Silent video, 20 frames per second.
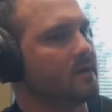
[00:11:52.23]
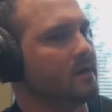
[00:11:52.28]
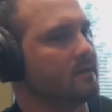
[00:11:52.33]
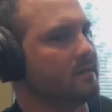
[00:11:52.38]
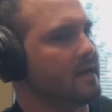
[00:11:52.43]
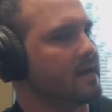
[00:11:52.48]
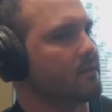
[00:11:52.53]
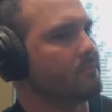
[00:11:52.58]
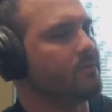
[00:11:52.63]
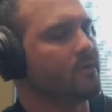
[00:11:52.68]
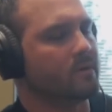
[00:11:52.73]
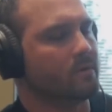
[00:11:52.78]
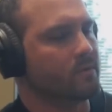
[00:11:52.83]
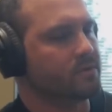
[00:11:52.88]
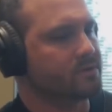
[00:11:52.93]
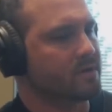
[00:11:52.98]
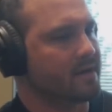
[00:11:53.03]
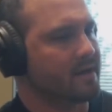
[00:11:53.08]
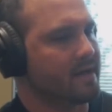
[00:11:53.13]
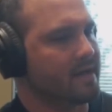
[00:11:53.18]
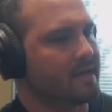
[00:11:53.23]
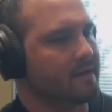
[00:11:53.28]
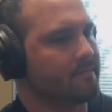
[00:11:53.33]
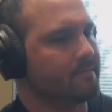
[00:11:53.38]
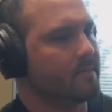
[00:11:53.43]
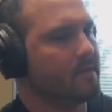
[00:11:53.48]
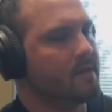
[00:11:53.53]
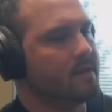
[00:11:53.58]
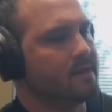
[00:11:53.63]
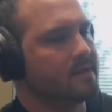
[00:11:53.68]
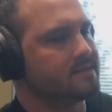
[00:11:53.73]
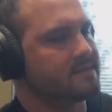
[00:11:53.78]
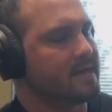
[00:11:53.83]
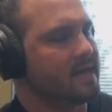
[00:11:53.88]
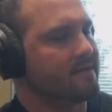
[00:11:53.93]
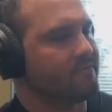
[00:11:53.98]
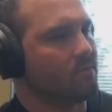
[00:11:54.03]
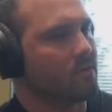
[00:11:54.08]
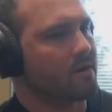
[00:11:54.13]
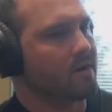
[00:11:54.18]
But a lot of pulling. We try to aim to
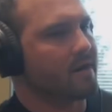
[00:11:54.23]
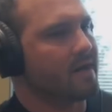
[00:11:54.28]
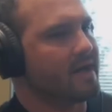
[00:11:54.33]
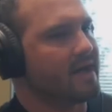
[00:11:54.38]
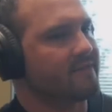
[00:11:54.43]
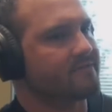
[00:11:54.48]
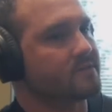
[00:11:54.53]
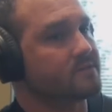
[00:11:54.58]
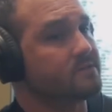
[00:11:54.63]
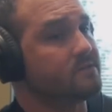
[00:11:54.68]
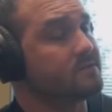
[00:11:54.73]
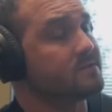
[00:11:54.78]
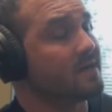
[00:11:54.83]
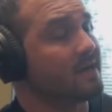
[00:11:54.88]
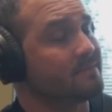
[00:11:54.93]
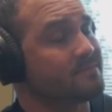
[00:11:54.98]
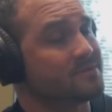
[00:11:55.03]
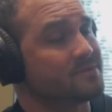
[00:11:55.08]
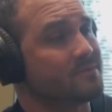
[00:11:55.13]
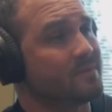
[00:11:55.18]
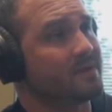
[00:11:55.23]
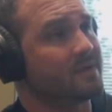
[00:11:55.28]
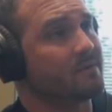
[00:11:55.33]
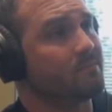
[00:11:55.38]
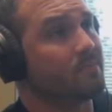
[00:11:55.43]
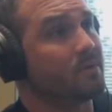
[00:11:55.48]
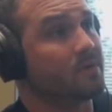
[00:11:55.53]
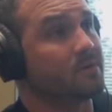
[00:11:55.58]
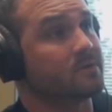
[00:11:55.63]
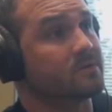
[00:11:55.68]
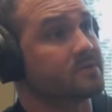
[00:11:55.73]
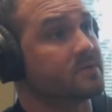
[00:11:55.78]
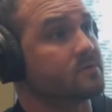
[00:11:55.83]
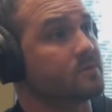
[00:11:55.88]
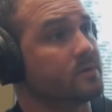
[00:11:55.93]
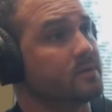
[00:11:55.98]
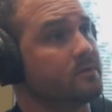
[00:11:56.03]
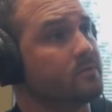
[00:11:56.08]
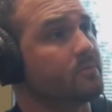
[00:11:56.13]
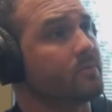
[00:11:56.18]
have 1.5 to 2 times as many pulls
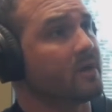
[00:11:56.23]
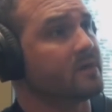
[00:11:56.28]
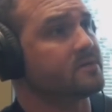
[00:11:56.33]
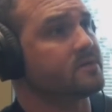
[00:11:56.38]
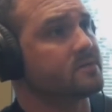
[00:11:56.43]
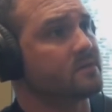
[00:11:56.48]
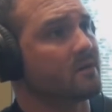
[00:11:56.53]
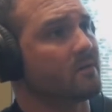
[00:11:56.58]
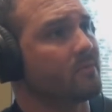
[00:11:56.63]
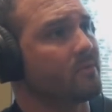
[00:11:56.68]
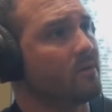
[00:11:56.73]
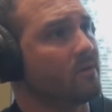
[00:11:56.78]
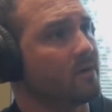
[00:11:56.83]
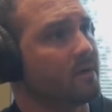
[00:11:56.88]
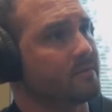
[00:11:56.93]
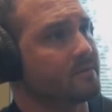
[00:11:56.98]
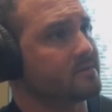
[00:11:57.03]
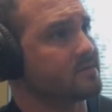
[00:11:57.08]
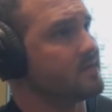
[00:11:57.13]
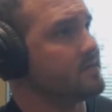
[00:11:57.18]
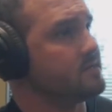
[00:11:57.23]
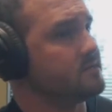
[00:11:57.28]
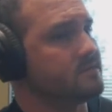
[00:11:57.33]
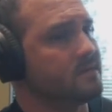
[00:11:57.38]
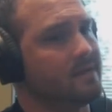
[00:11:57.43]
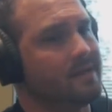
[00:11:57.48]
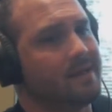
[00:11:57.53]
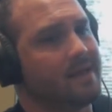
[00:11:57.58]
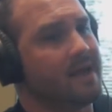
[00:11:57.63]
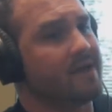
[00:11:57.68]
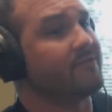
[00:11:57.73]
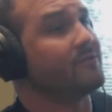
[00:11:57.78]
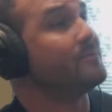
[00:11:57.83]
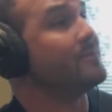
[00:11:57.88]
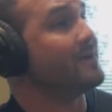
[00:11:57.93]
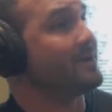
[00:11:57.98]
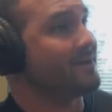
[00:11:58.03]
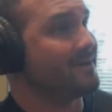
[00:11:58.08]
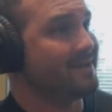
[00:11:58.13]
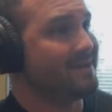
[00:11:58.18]
as we do presses in our program, because kids,
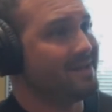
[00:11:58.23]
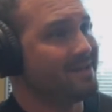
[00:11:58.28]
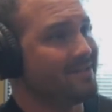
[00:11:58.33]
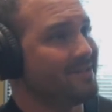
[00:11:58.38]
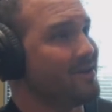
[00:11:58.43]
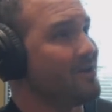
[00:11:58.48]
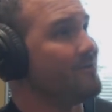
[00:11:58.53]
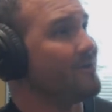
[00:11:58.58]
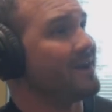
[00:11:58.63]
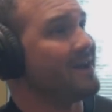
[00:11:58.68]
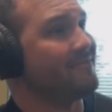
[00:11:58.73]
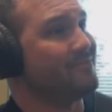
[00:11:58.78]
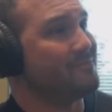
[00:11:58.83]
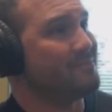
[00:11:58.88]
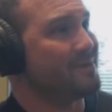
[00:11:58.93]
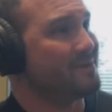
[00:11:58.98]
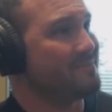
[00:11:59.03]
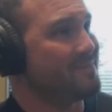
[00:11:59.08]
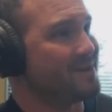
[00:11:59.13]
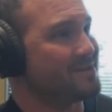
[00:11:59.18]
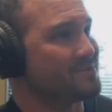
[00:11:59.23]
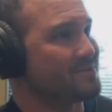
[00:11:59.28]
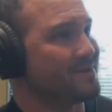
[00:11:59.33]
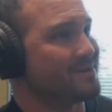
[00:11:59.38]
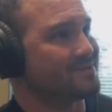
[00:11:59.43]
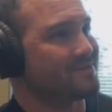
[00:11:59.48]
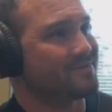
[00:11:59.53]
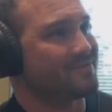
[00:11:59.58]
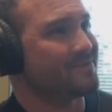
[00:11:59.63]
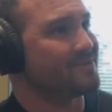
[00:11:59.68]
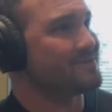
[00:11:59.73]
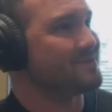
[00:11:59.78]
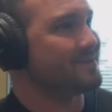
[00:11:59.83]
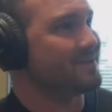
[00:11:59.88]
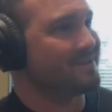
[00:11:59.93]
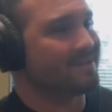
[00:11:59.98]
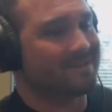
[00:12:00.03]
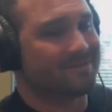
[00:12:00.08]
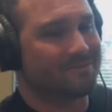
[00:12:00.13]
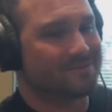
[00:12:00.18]
everybody, they all want to have a big bench press. The first
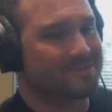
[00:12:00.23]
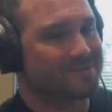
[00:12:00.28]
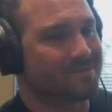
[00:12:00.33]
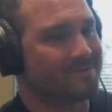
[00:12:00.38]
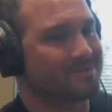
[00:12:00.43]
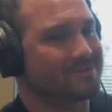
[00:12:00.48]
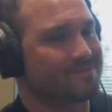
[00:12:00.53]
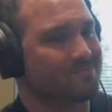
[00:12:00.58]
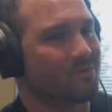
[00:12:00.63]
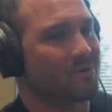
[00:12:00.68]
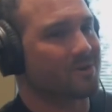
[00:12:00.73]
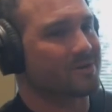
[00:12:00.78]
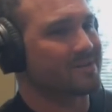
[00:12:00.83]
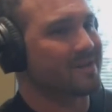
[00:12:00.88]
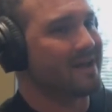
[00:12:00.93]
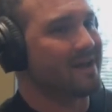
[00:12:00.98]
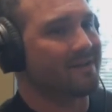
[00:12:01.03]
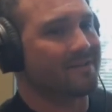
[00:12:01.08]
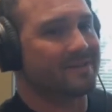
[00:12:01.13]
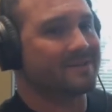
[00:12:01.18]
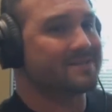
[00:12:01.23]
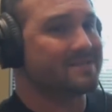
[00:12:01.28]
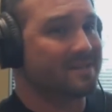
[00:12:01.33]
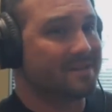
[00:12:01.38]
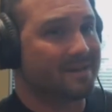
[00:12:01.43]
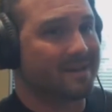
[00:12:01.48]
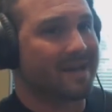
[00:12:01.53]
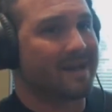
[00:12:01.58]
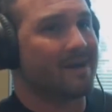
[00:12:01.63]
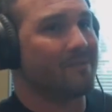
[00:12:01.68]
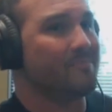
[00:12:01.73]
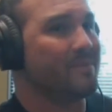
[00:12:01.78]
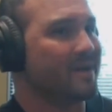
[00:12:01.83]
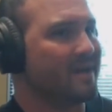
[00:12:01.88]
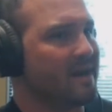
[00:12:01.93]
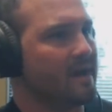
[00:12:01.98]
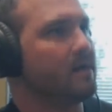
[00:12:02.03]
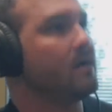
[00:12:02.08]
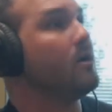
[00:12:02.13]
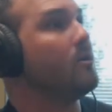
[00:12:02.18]
thing when someone works out or they see a
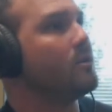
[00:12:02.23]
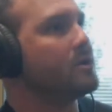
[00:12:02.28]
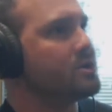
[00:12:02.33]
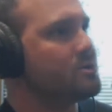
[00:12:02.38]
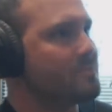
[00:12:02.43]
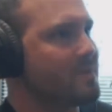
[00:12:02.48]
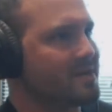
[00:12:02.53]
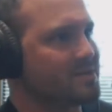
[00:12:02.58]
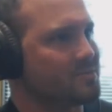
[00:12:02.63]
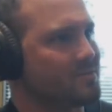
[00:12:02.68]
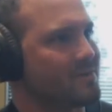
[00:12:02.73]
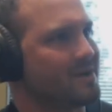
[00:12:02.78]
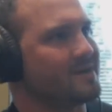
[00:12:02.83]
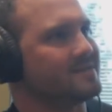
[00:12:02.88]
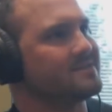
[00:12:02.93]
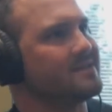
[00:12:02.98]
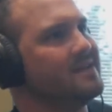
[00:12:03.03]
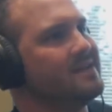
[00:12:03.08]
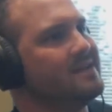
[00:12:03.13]
big guy, oh, what do you bench press?